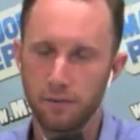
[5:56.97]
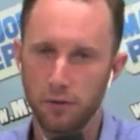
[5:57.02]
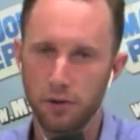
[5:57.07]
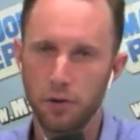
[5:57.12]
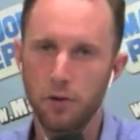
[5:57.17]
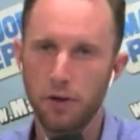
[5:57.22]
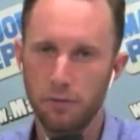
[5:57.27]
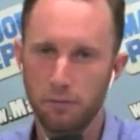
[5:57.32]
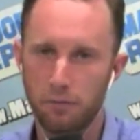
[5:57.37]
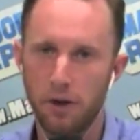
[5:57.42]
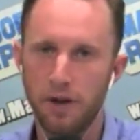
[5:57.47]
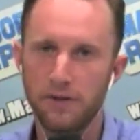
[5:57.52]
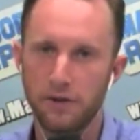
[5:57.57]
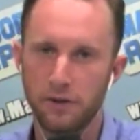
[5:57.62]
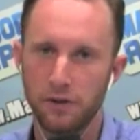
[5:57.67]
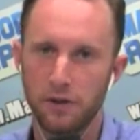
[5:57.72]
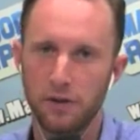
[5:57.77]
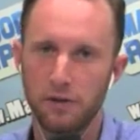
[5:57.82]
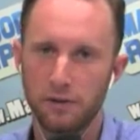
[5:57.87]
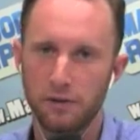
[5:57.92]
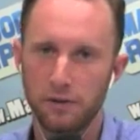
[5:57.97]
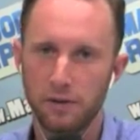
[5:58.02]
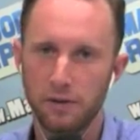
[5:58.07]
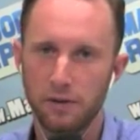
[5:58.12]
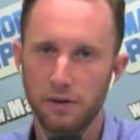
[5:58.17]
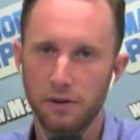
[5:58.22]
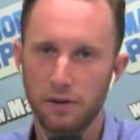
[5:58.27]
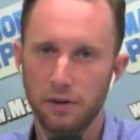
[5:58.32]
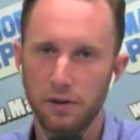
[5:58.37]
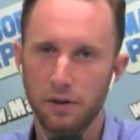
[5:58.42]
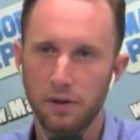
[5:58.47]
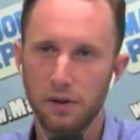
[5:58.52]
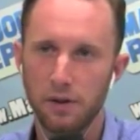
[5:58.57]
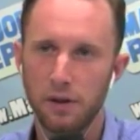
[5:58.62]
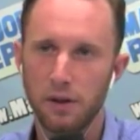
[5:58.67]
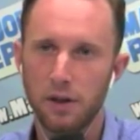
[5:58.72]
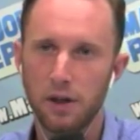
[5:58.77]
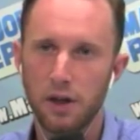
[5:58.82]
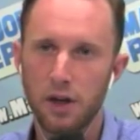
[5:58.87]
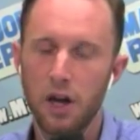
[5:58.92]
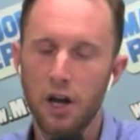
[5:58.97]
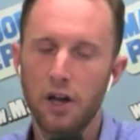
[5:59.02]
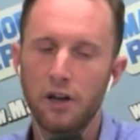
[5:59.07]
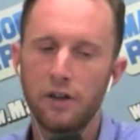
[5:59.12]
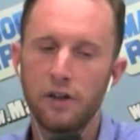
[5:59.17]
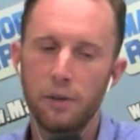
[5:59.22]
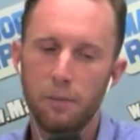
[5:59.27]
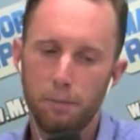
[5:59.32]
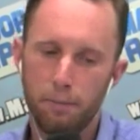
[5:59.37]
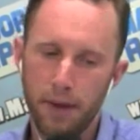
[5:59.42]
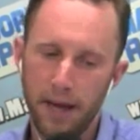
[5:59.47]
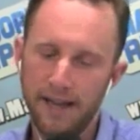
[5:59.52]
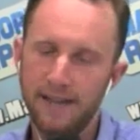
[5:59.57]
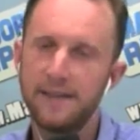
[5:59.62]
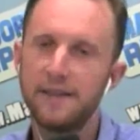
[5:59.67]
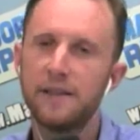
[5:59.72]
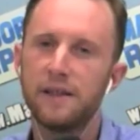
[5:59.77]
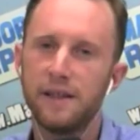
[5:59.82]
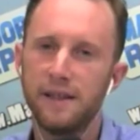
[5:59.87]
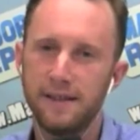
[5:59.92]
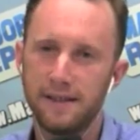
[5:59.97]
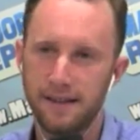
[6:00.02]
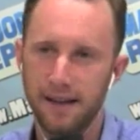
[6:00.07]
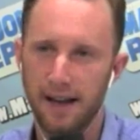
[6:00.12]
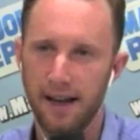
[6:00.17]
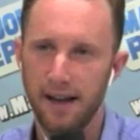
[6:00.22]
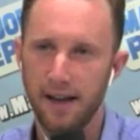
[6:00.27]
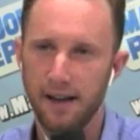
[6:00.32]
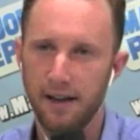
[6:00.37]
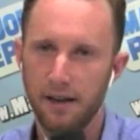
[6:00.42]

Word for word: you can muster to basically say